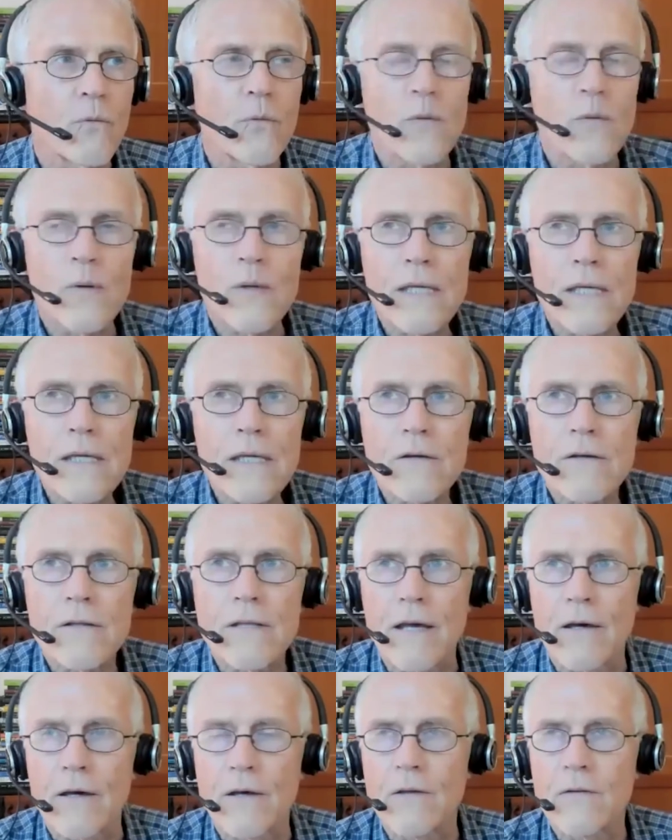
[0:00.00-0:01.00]
we are
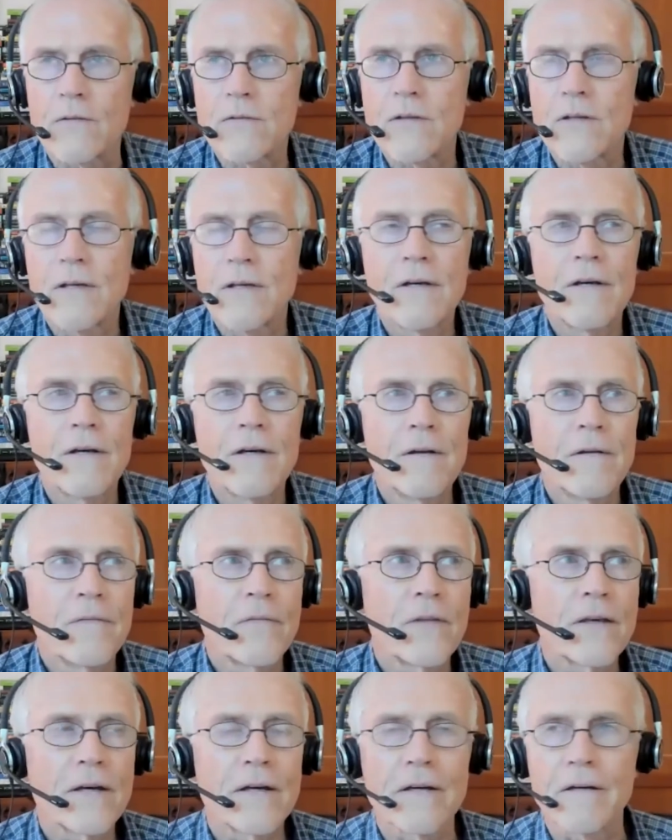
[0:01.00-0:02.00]
those.
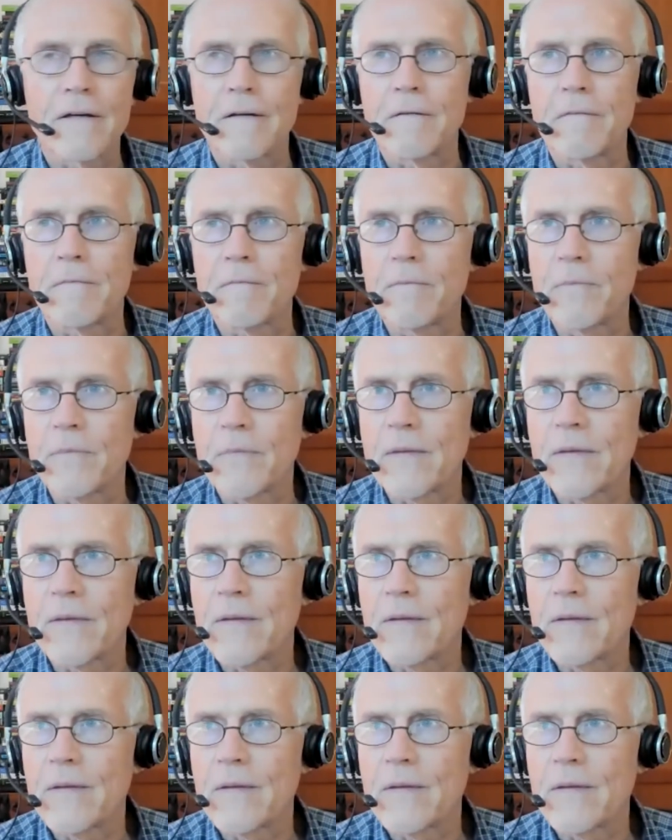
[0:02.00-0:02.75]
Um,